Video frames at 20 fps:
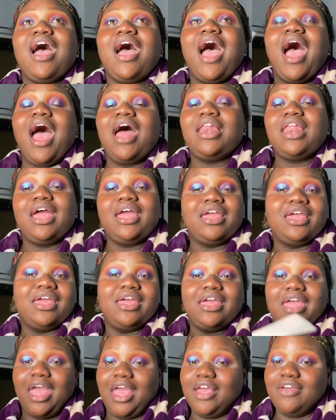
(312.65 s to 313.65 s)
I like
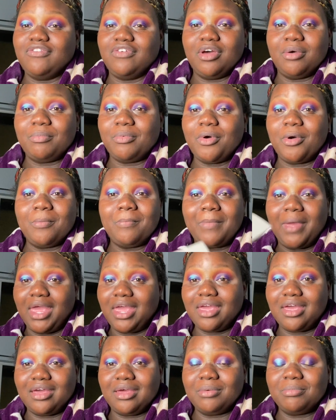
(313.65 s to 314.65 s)
gave up on
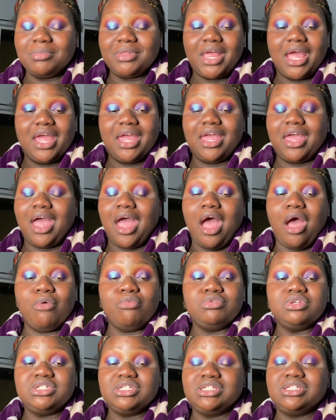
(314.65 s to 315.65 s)
makeup. Like, I
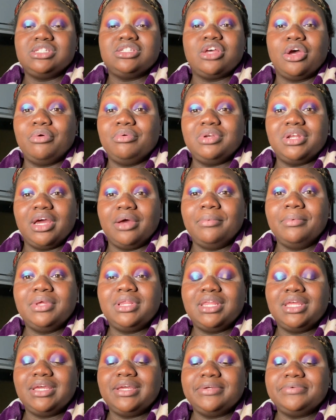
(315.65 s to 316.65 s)
was just so done with
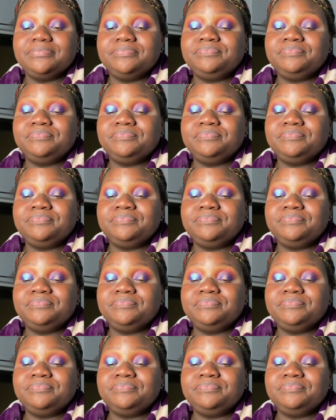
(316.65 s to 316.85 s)
it.